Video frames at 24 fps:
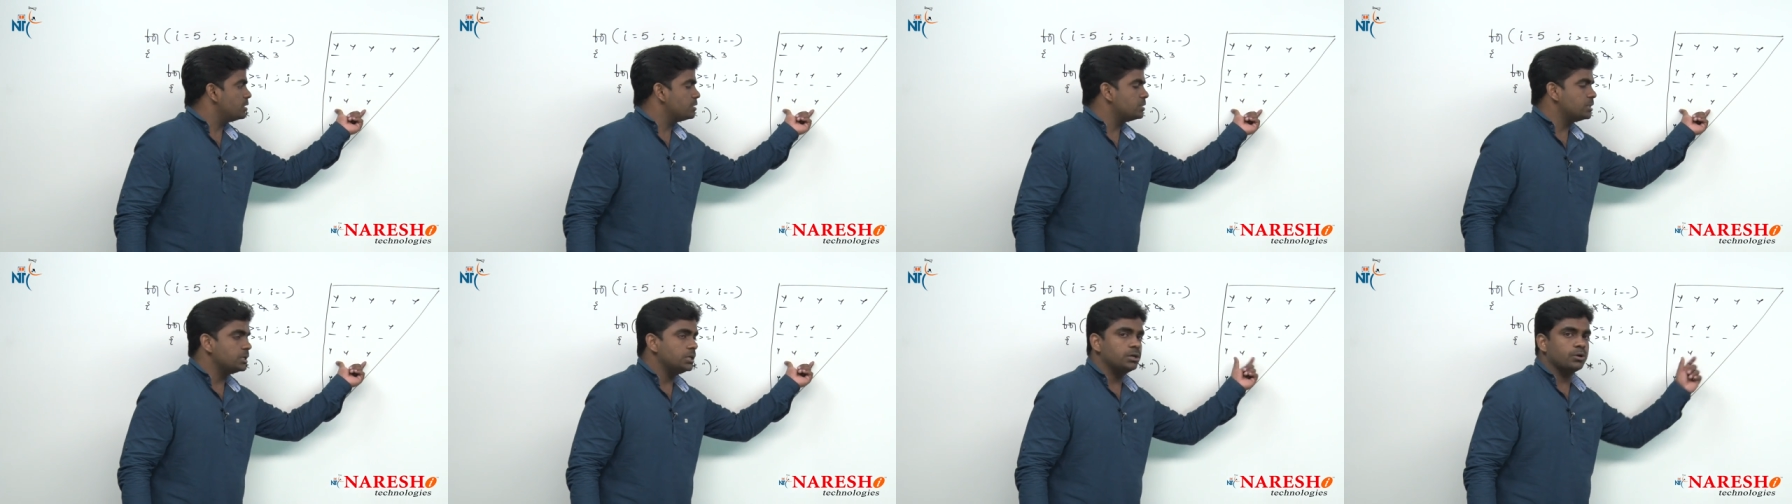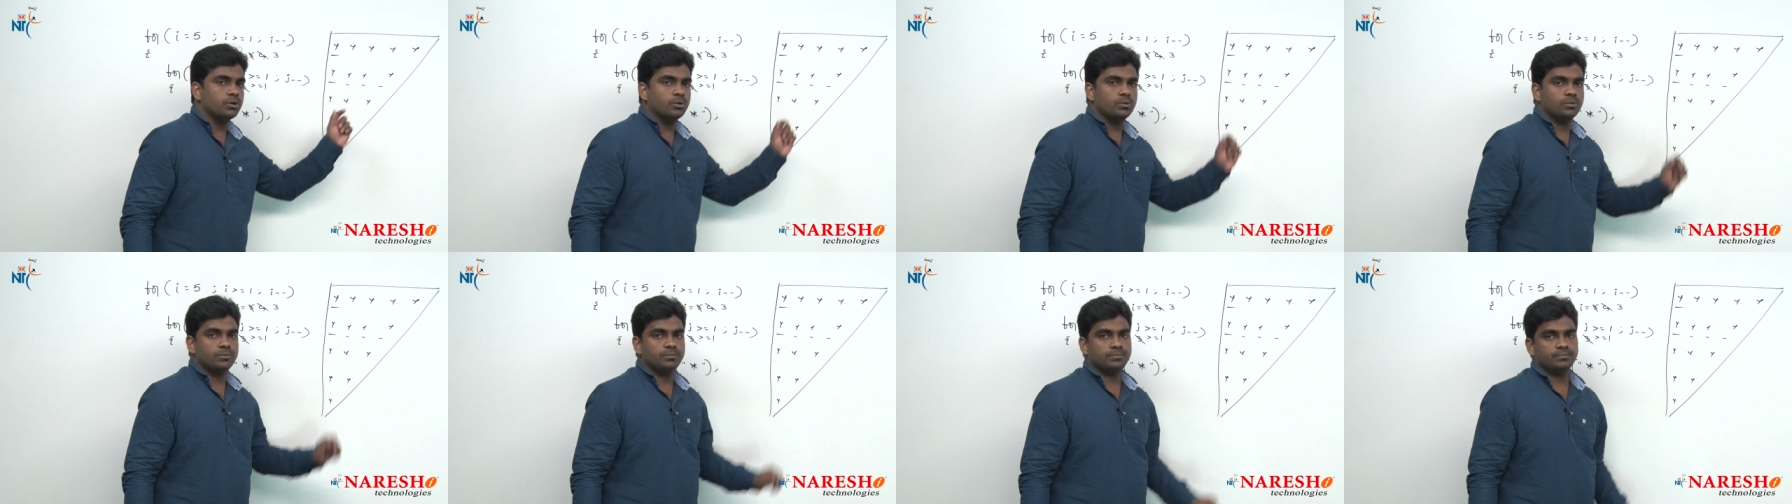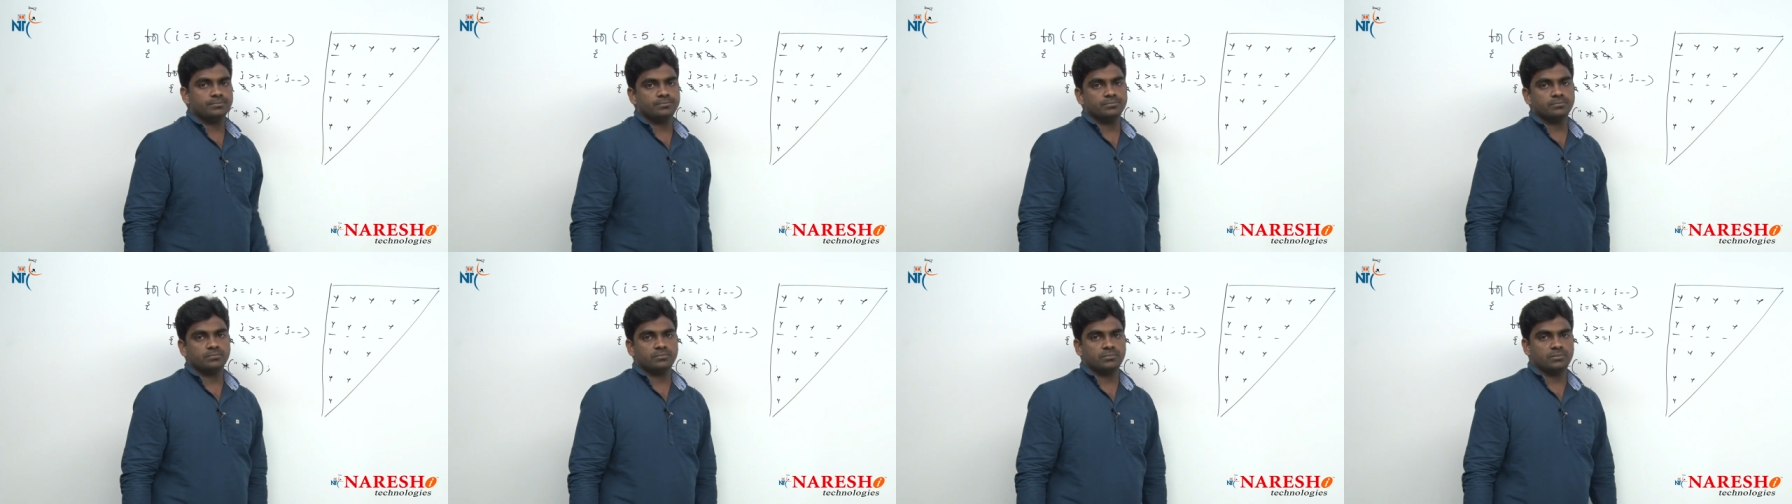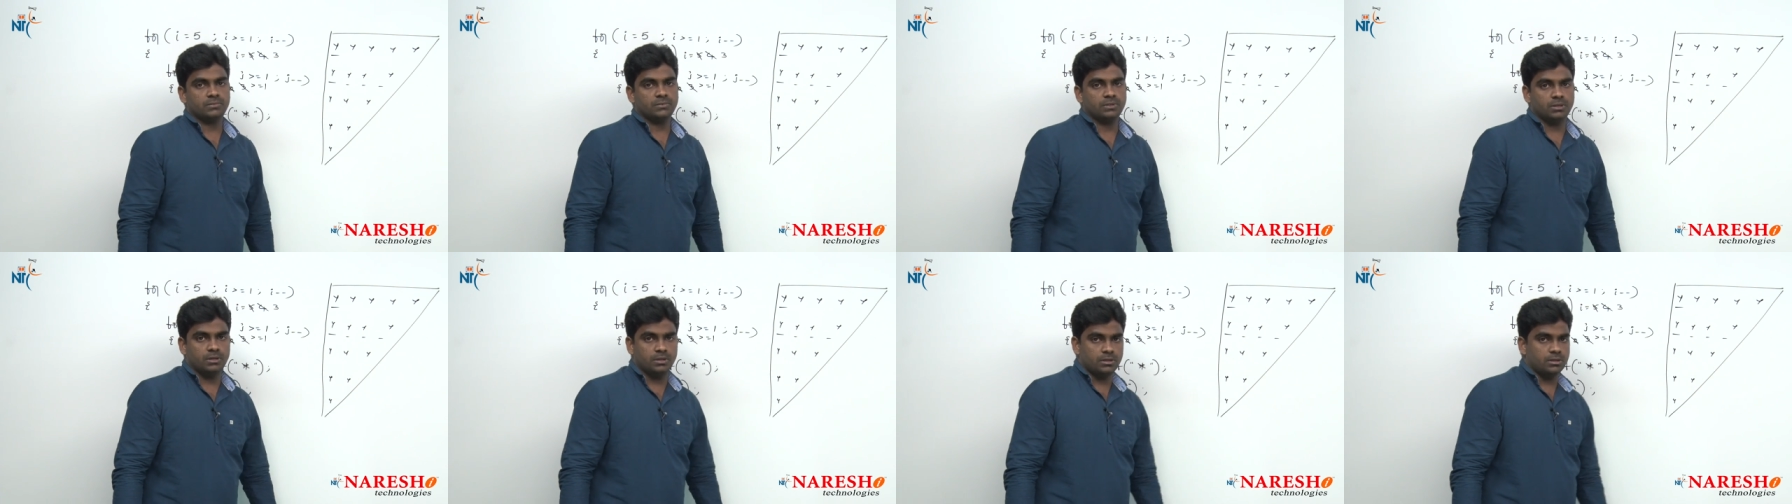the third row,
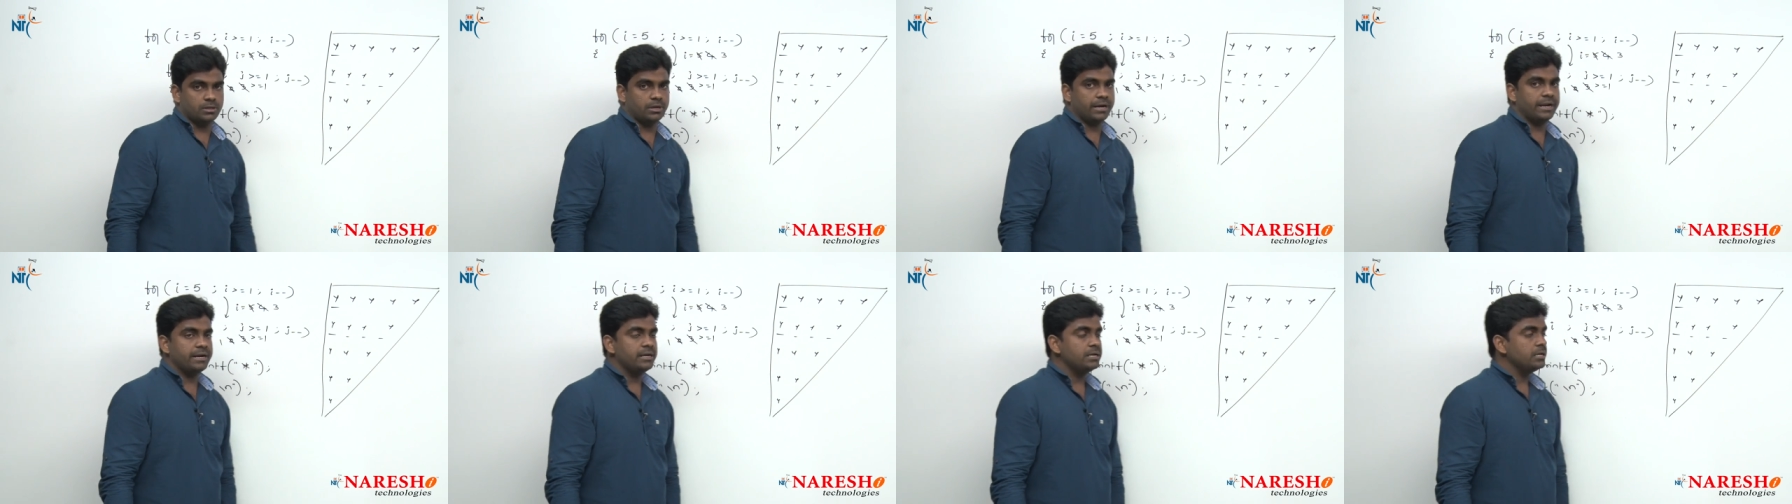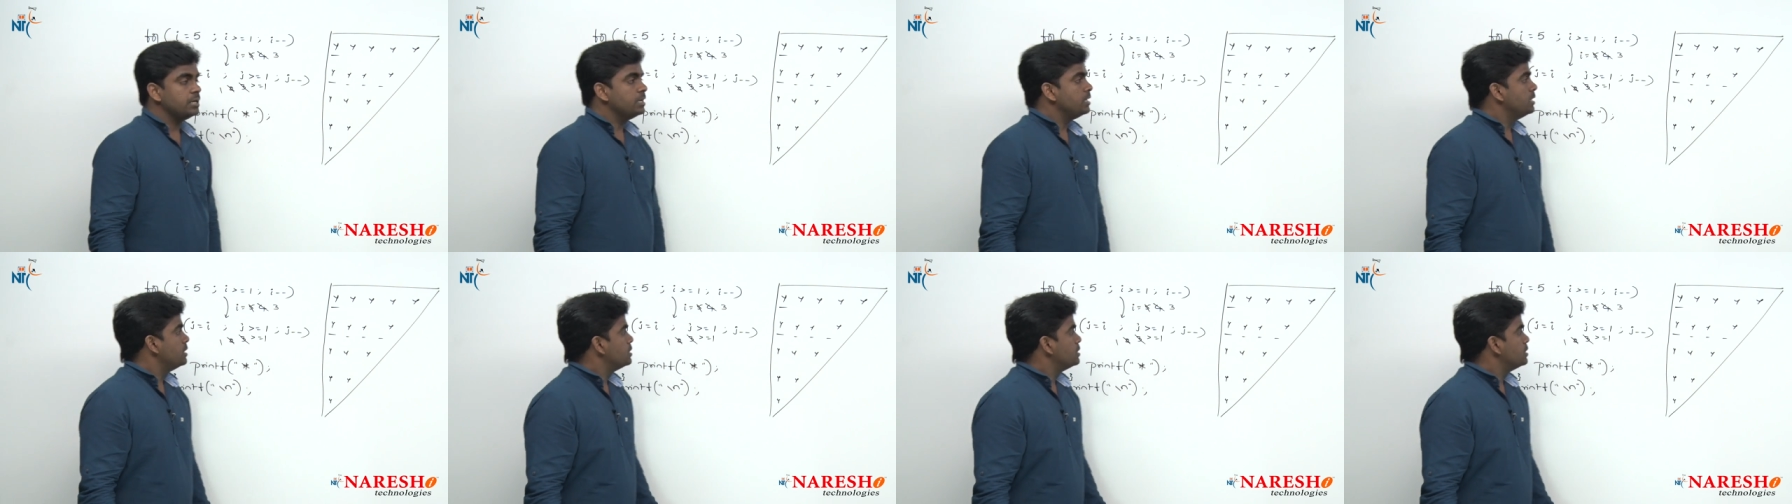right?